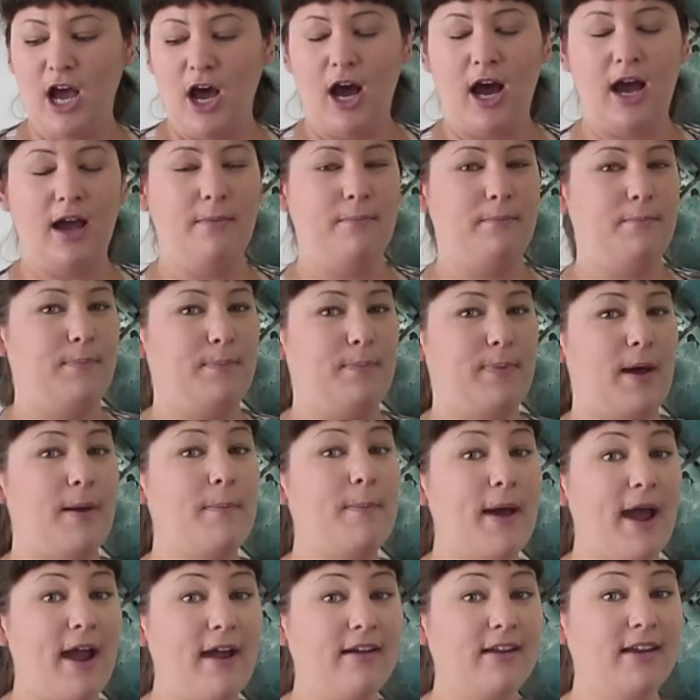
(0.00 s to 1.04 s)

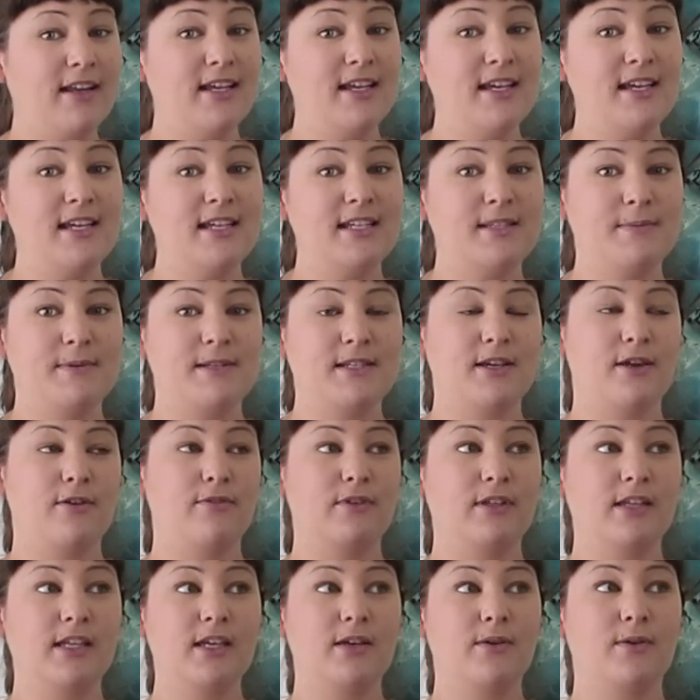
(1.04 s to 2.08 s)
Apparently it's meant to go
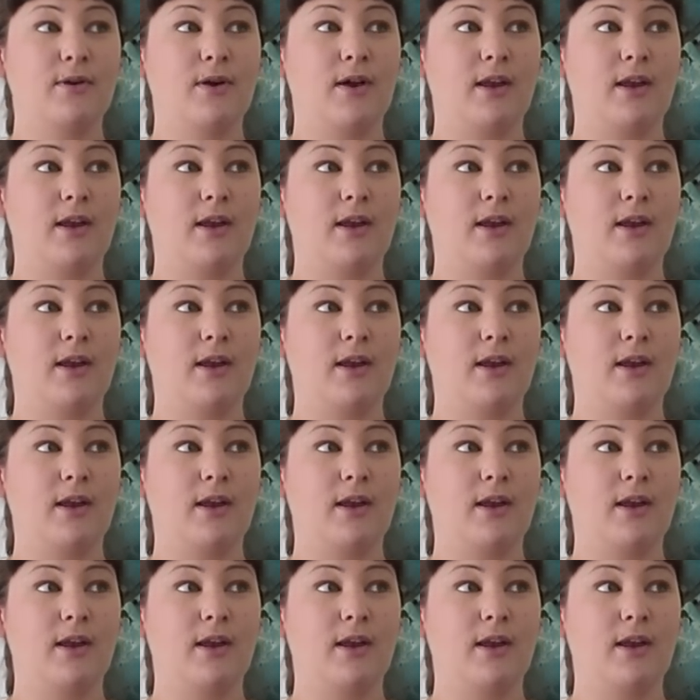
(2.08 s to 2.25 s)
really,